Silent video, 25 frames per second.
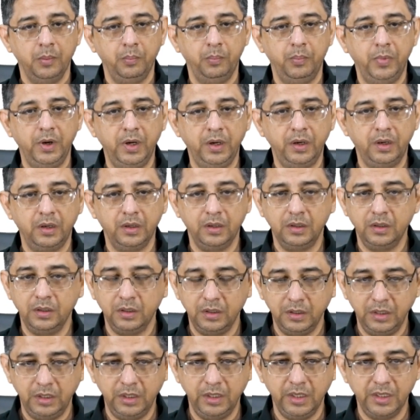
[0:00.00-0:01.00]
but
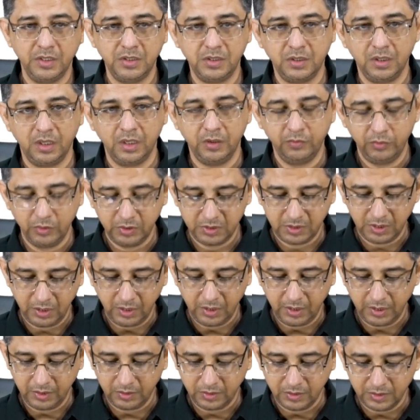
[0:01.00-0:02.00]
yes, I would say
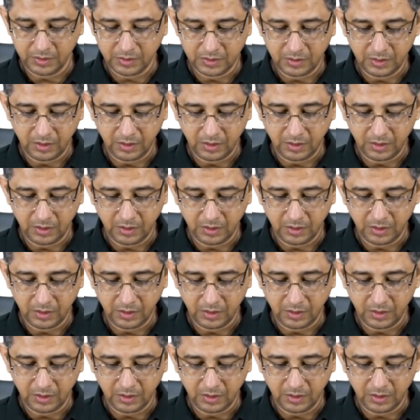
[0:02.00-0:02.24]
like this,